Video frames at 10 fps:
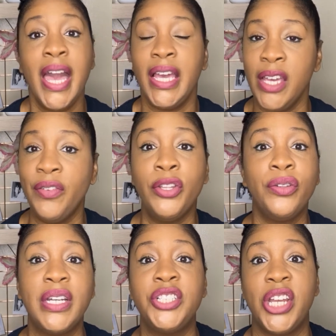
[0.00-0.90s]
even though
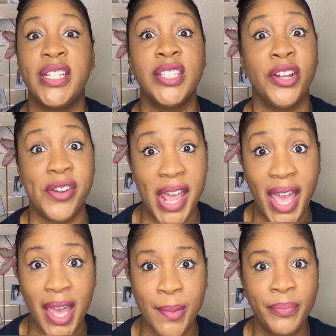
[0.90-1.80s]
they change their
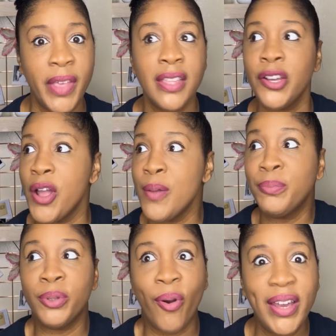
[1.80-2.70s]
name, their
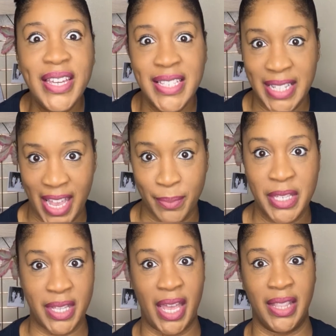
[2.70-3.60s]
employees' names
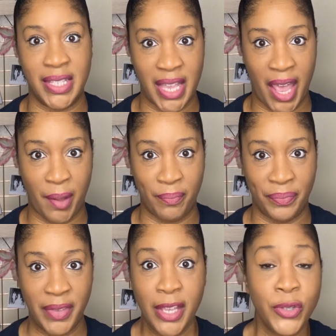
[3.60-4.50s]
stay the same.
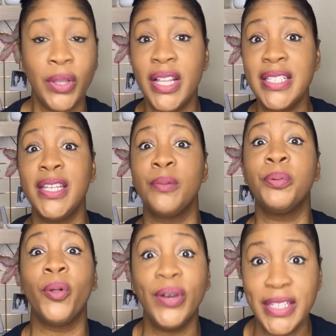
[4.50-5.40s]
So unless the
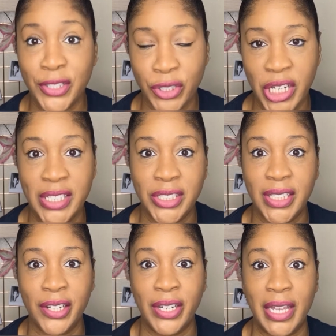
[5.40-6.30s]
employees are changing
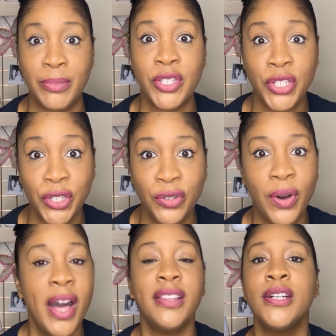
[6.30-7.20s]
their names too,
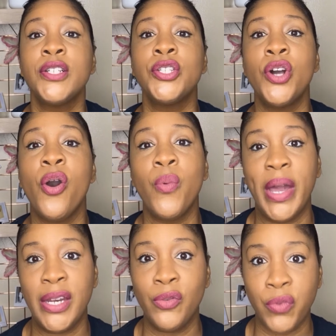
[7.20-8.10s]
there's no way
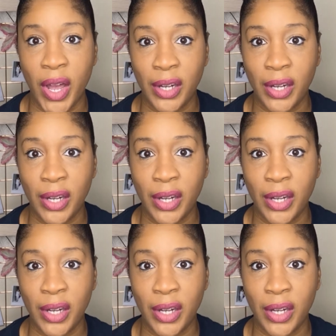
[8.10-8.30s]
to run